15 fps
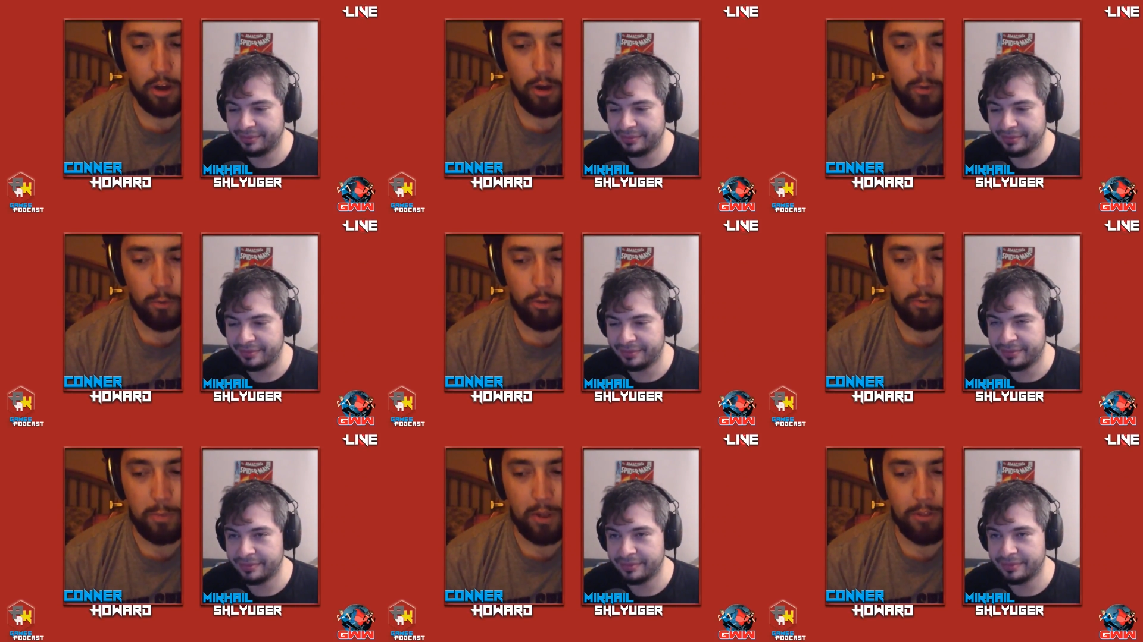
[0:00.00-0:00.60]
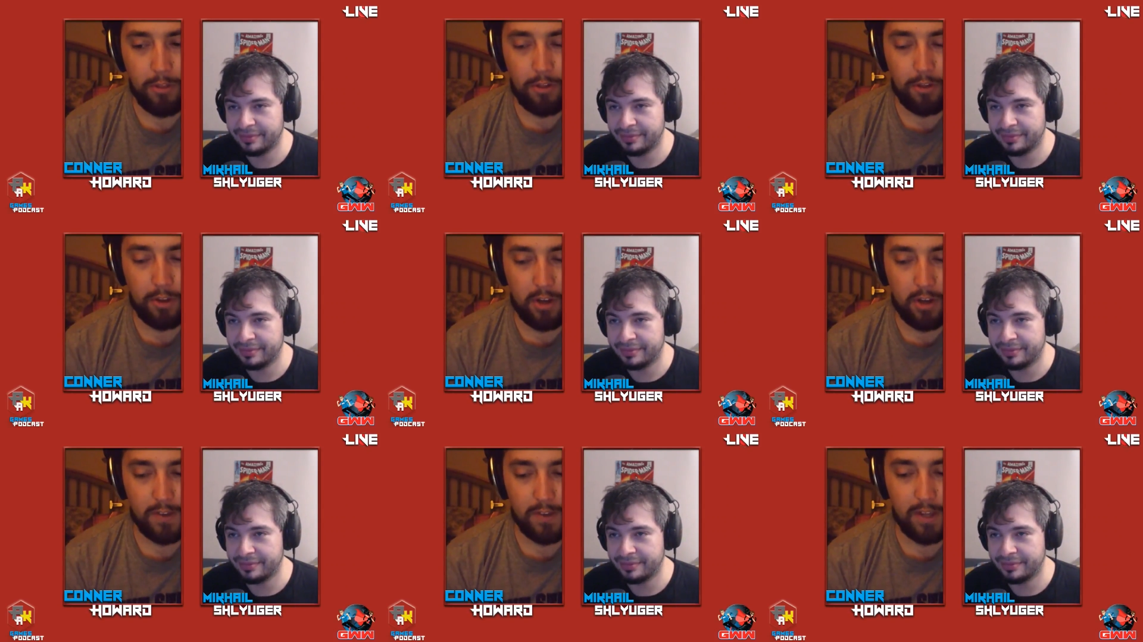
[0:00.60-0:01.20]
Speaker 1: know who spends a
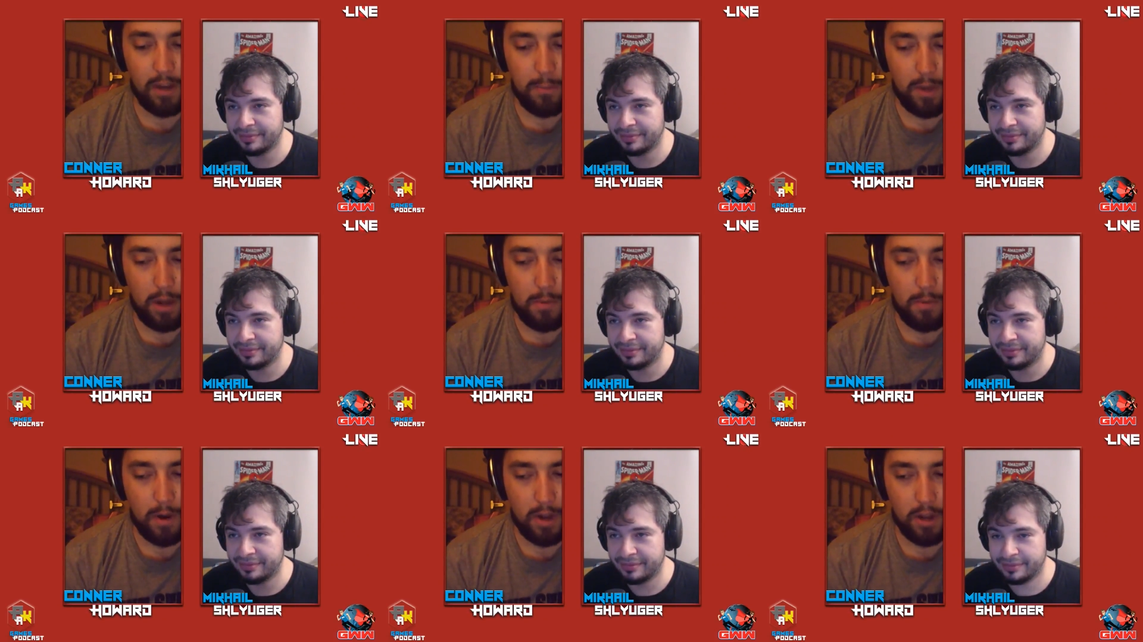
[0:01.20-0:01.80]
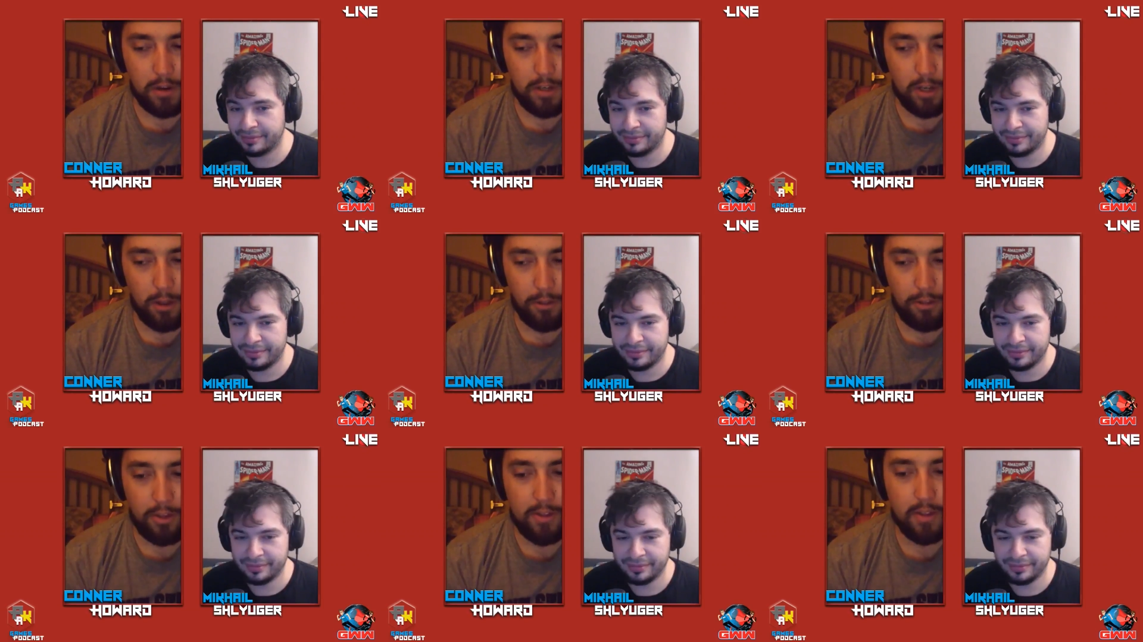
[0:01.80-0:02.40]
significant amount of money on
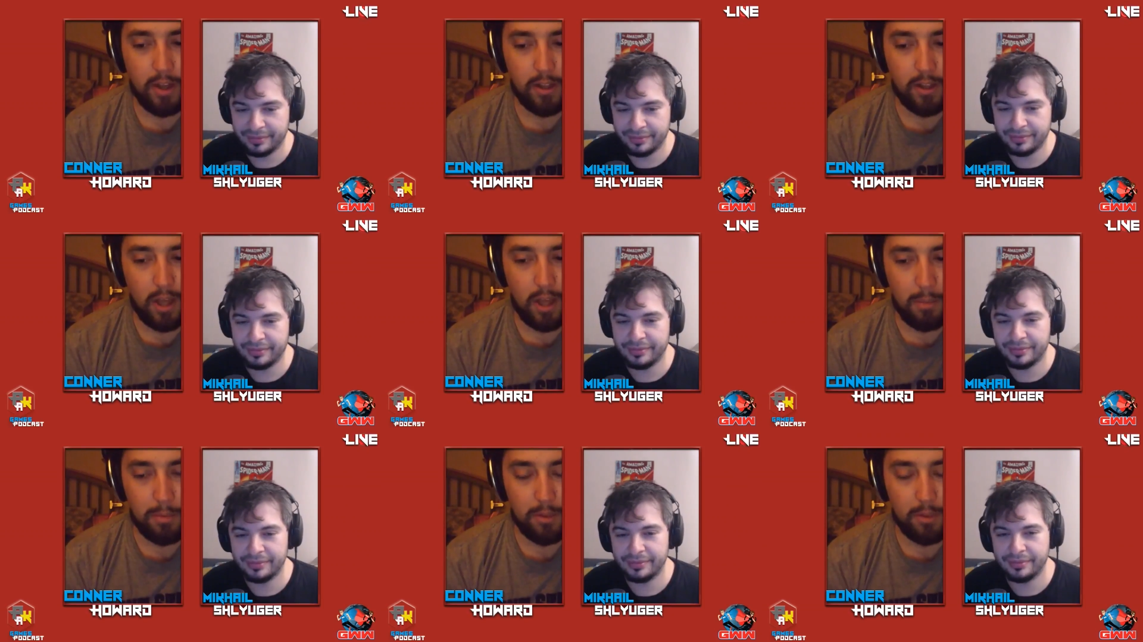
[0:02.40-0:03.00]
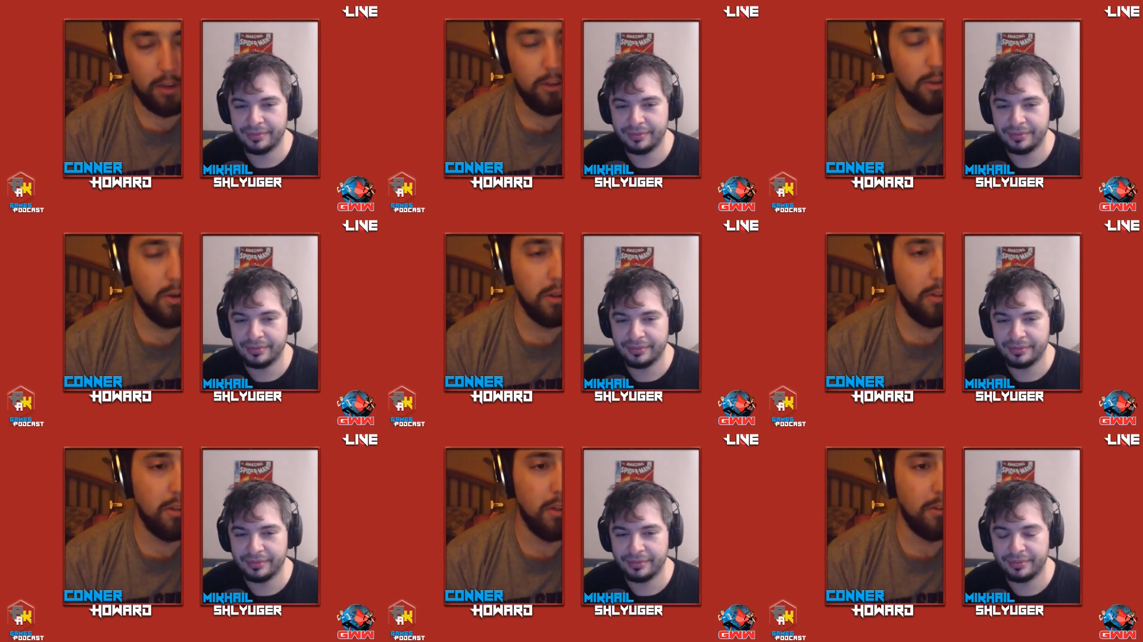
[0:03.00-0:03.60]
DLC like that, but they
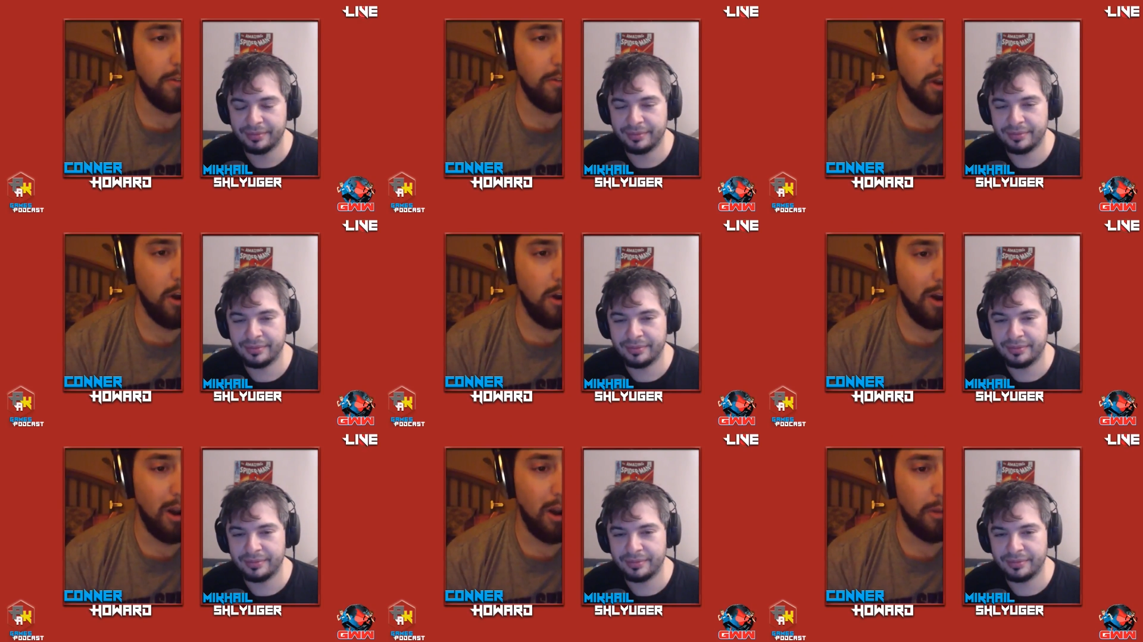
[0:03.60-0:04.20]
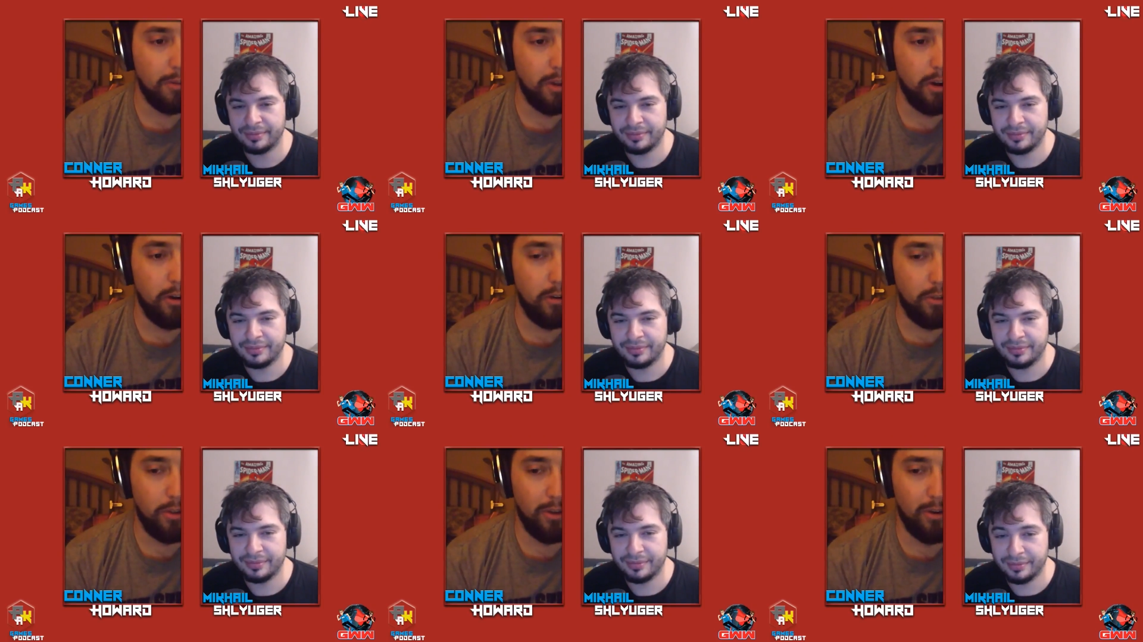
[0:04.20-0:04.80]
do exist. They are out
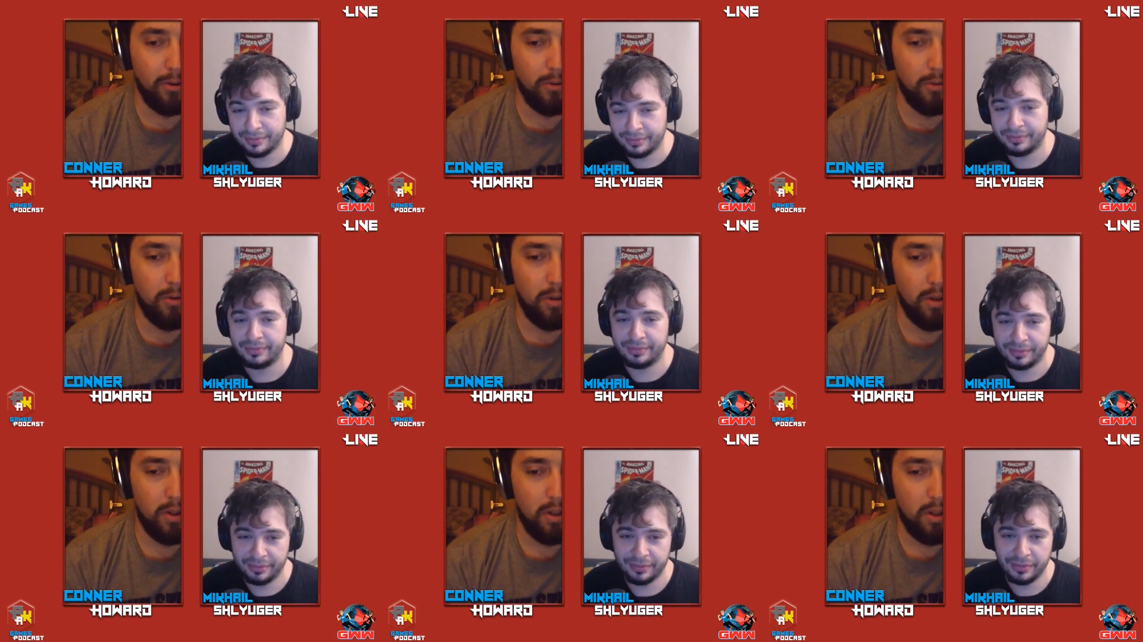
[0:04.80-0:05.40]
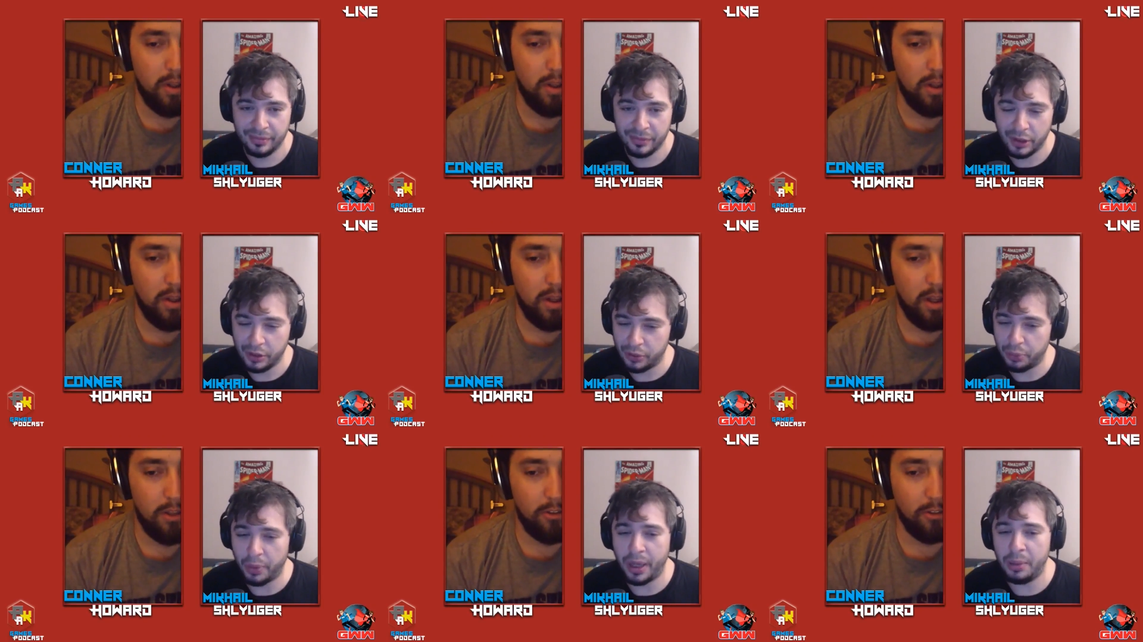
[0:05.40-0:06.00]
there. So
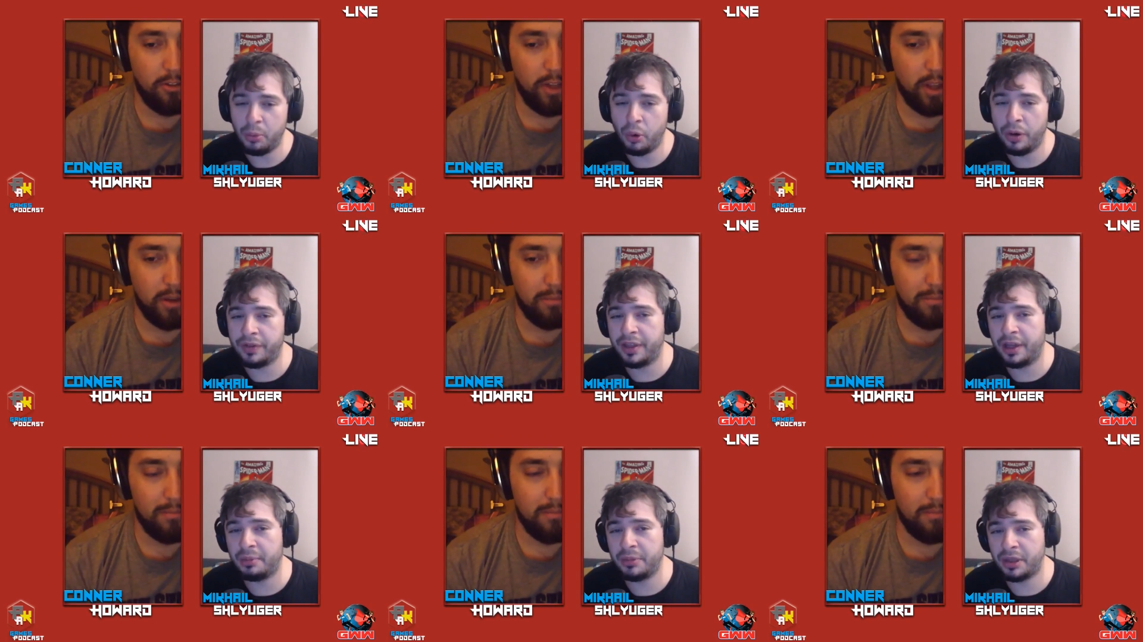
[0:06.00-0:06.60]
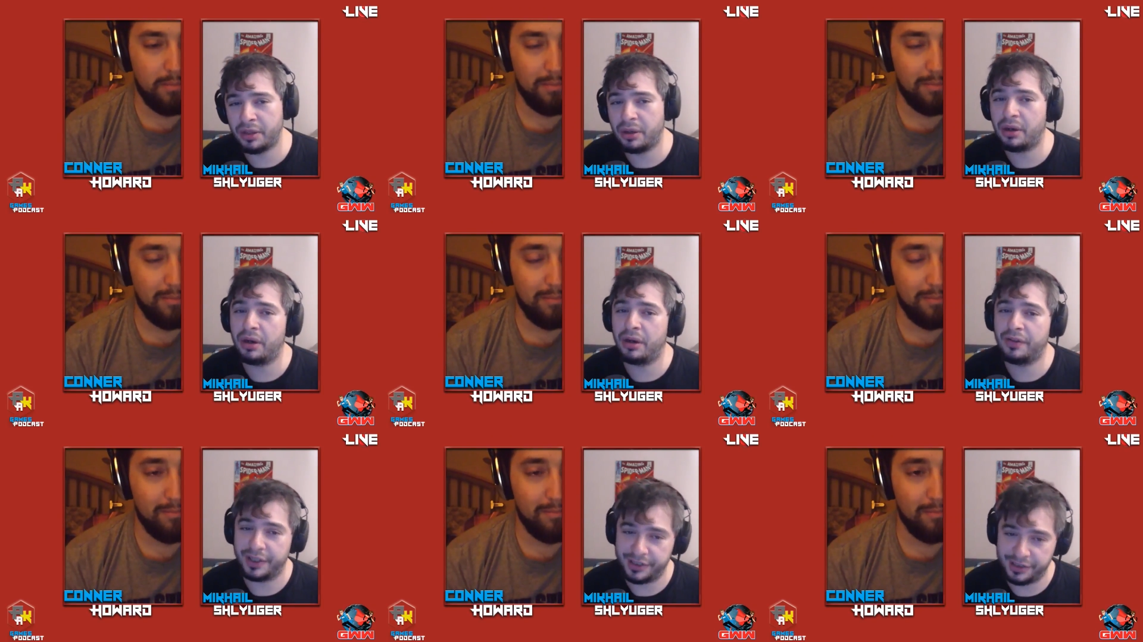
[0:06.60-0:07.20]
Speaker 2: there's way more of them than there are of